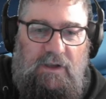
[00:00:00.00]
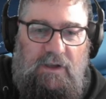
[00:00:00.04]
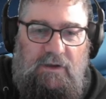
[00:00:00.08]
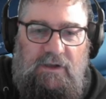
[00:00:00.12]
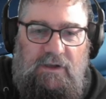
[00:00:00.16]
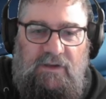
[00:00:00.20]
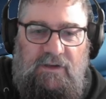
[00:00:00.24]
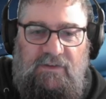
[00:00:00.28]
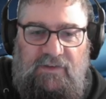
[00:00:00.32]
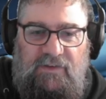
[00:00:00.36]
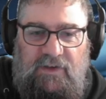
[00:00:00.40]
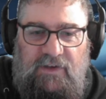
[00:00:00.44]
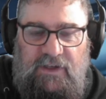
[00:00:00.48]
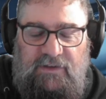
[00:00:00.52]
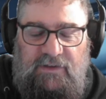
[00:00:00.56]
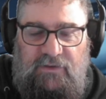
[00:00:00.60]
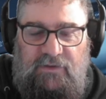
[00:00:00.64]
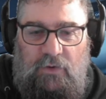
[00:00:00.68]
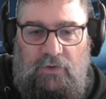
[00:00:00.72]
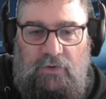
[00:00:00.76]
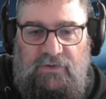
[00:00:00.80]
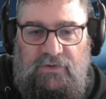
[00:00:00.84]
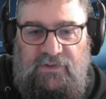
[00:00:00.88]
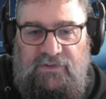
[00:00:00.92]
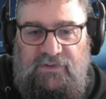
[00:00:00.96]
You can see it's
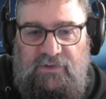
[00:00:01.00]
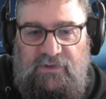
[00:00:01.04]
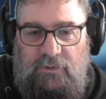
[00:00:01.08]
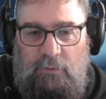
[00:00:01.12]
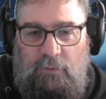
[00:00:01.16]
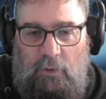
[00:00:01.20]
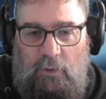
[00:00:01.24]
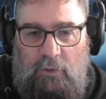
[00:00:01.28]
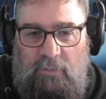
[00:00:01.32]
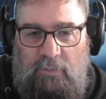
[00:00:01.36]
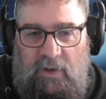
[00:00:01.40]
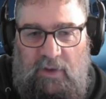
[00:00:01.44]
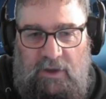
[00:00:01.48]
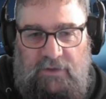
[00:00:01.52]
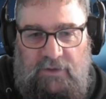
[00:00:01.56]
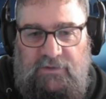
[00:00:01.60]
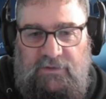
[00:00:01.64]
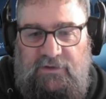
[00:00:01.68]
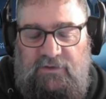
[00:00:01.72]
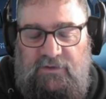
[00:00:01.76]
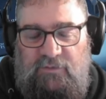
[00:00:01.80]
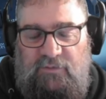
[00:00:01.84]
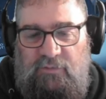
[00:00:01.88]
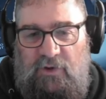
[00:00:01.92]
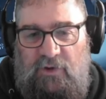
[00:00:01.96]
got 0
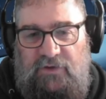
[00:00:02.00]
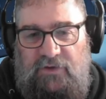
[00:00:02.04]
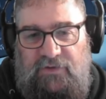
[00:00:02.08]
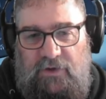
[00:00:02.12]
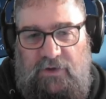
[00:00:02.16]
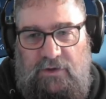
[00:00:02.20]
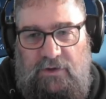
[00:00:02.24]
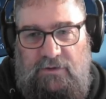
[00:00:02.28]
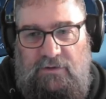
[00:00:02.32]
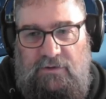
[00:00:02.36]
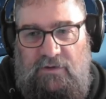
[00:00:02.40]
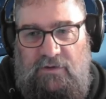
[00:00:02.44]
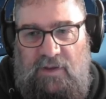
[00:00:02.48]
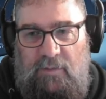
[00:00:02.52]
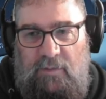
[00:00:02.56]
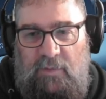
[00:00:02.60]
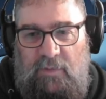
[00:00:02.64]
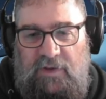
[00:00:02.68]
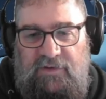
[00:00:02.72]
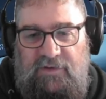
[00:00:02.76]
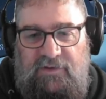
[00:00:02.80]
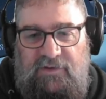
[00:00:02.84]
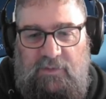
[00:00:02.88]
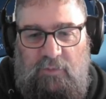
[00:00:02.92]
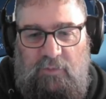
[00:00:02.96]
pounds of pressure. That
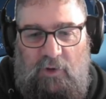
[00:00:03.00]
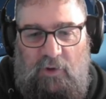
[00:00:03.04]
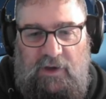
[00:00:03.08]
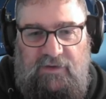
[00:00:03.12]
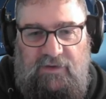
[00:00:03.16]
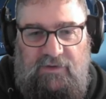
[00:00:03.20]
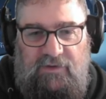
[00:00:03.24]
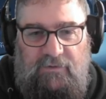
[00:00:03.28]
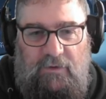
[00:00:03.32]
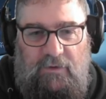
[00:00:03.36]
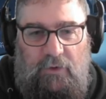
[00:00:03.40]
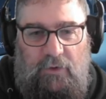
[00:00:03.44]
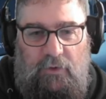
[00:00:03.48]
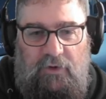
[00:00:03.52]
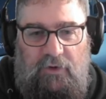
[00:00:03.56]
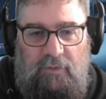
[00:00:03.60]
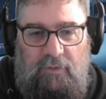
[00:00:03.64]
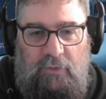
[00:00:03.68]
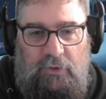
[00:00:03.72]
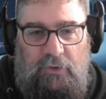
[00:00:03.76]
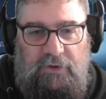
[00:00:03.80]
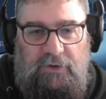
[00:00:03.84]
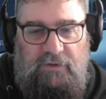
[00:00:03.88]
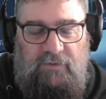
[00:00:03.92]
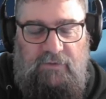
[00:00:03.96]
means the brakes in the
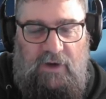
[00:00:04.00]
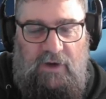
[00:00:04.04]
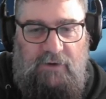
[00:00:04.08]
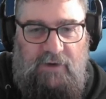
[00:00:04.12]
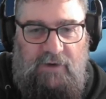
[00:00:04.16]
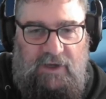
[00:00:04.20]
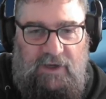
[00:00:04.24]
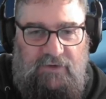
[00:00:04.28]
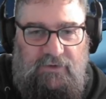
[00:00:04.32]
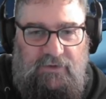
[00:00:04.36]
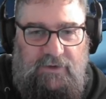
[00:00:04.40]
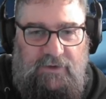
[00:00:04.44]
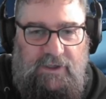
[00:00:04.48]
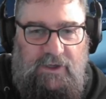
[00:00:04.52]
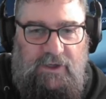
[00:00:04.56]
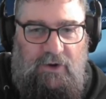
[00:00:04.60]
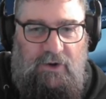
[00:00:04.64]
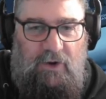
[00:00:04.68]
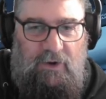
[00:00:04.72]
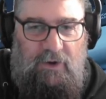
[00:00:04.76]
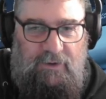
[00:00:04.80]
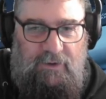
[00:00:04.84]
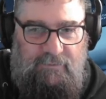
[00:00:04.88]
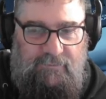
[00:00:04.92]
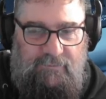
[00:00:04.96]
locomotive are actually
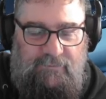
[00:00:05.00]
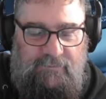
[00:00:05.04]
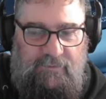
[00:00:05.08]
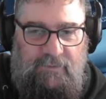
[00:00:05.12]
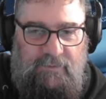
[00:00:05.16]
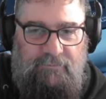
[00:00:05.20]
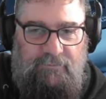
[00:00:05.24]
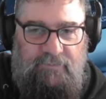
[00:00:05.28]
off.